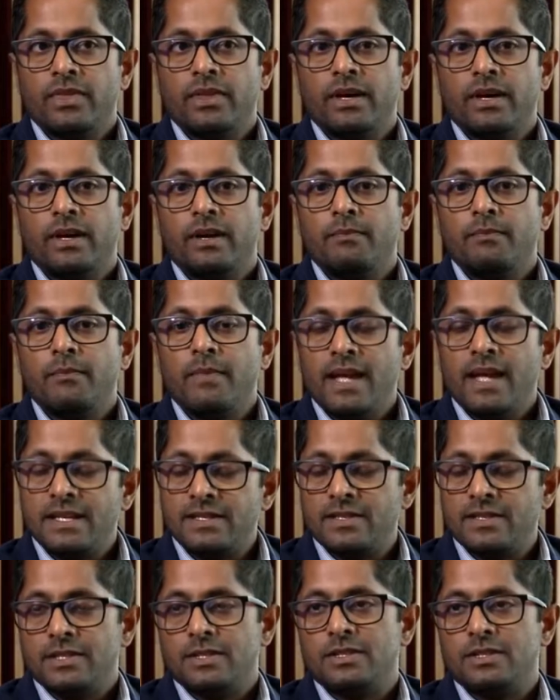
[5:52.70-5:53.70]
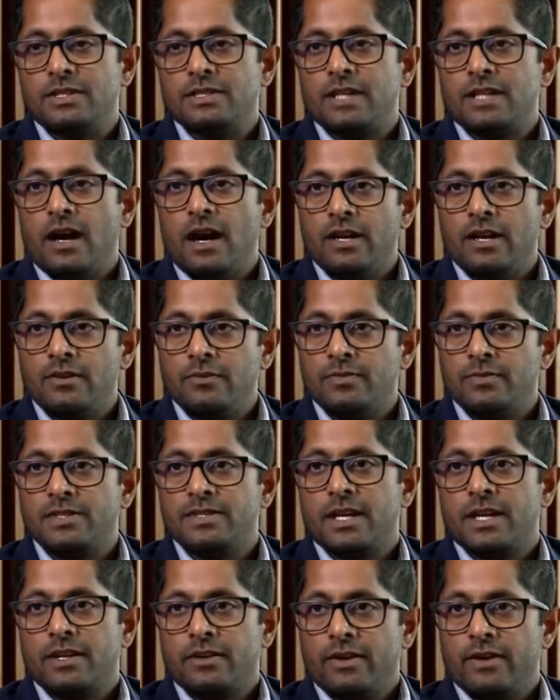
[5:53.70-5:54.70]
the message is
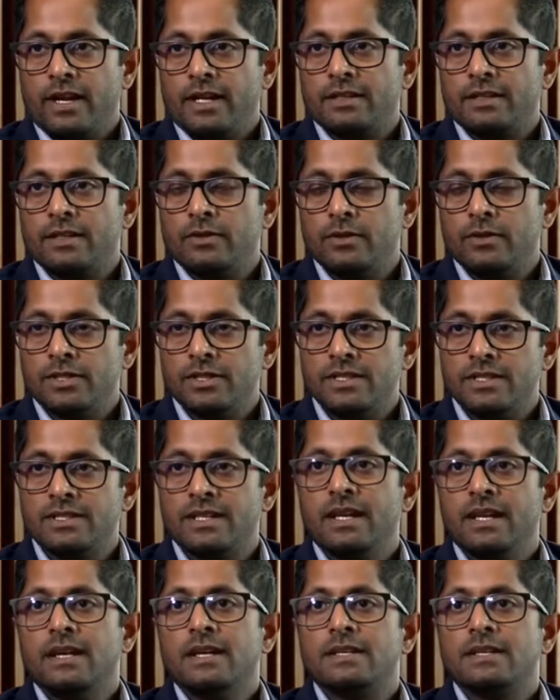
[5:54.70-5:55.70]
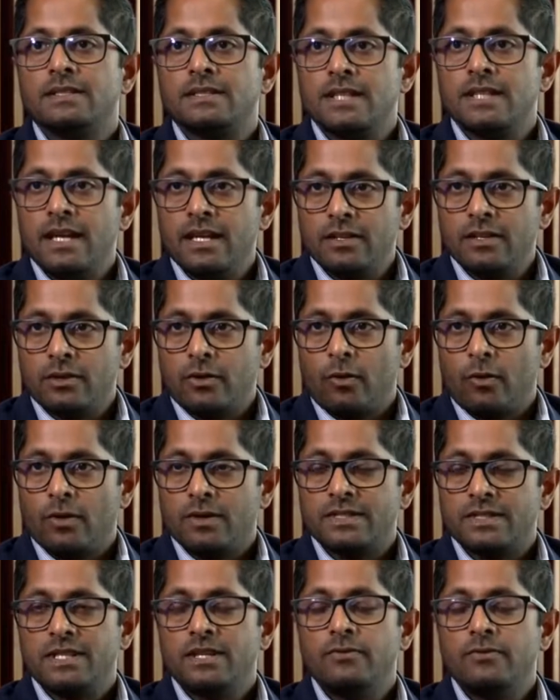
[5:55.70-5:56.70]
100% correct, which is stay the
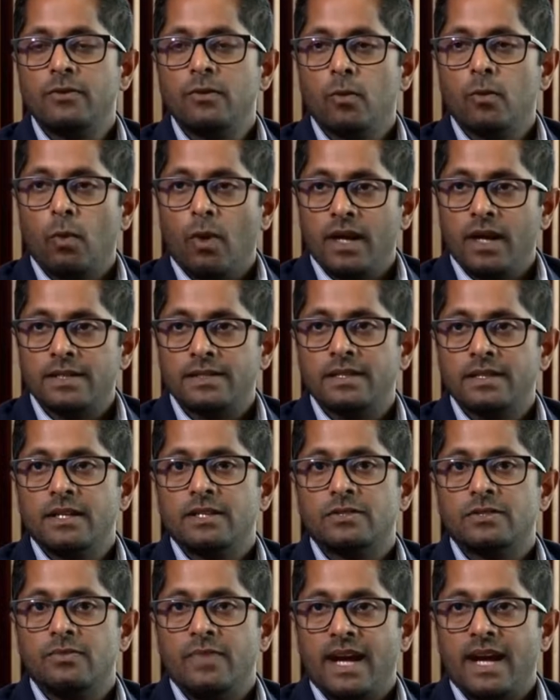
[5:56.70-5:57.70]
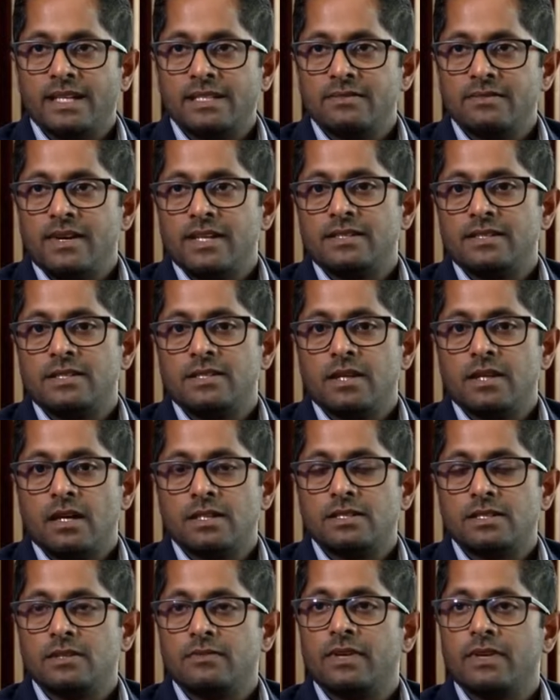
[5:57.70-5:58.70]
course. If you want to maximize the
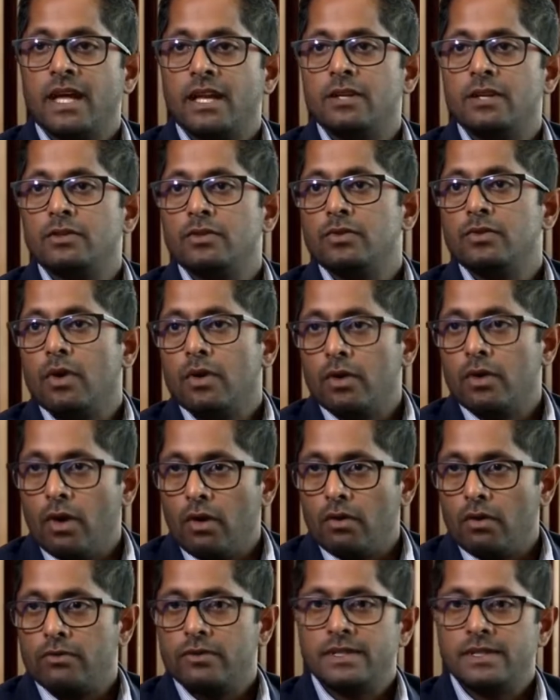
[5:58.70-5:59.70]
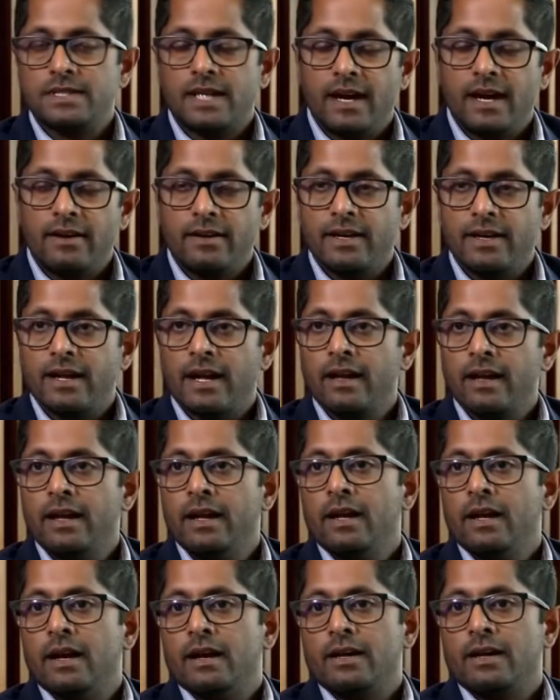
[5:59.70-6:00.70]
chances of getting to your goal, retiring
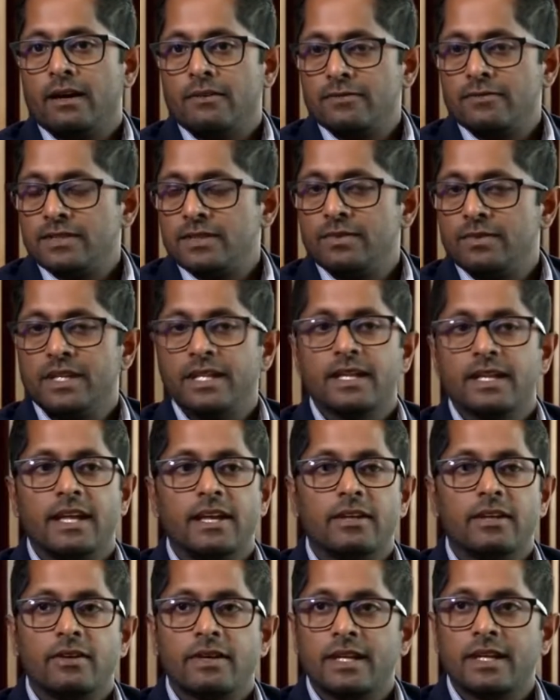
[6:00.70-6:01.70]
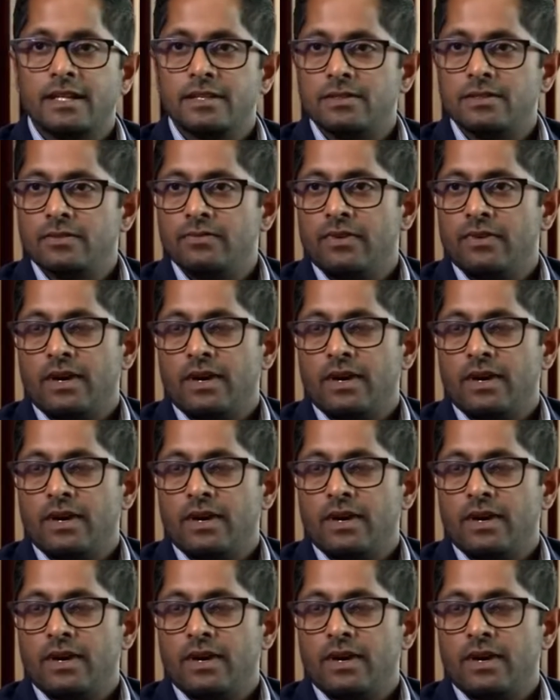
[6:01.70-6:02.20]
comfortably, getting your kids to